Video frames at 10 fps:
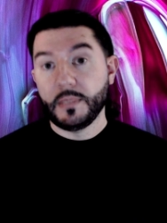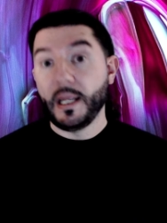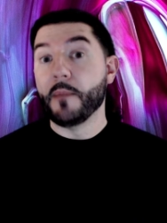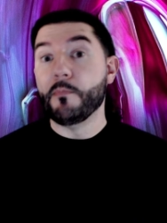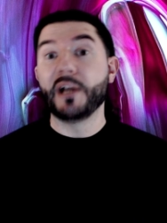
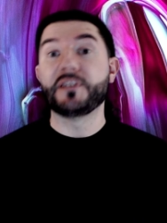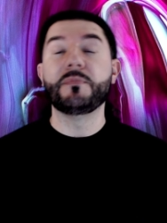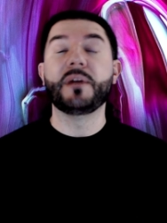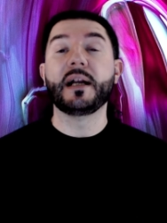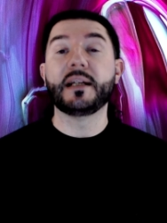And bet you
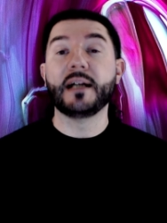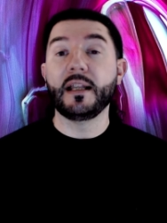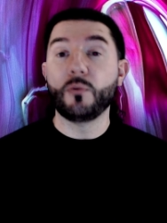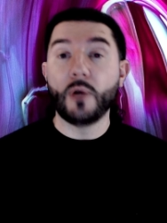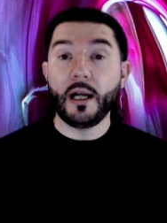by
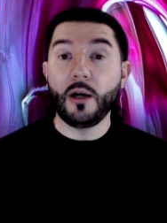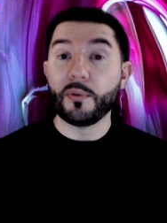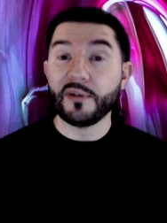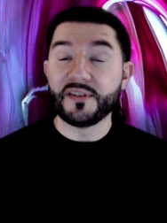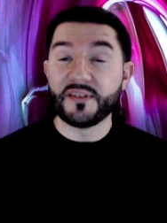golly wow,
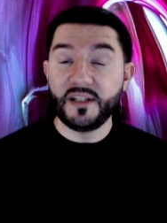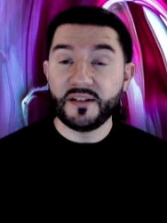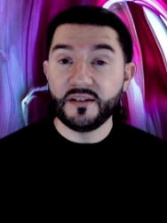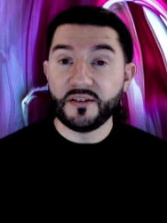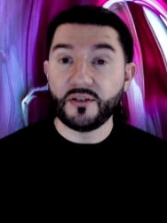Prince
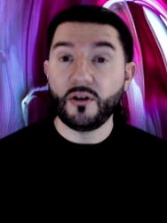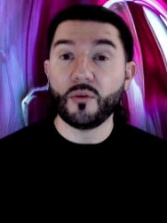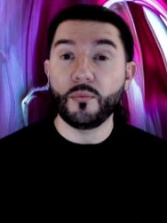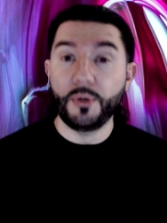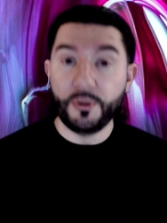sings this
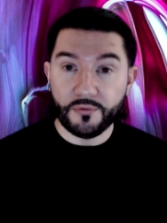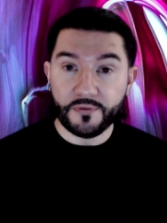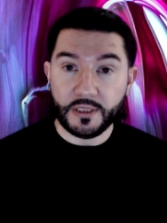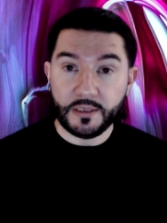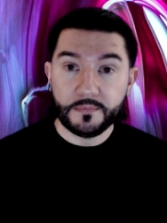song
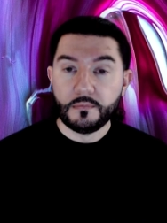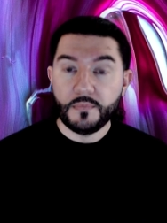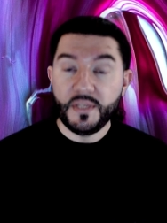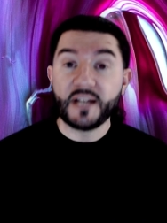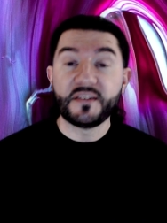beautifully.
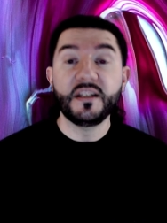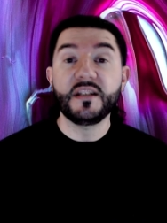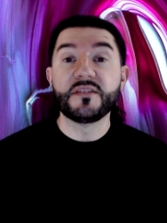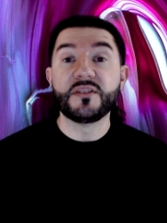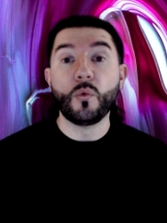Next
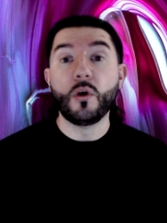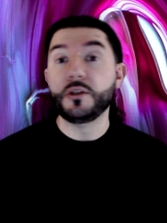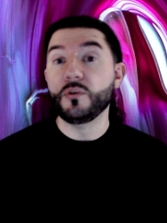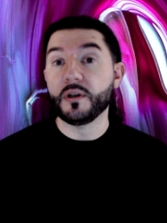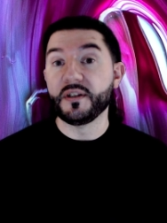is The One You Wanna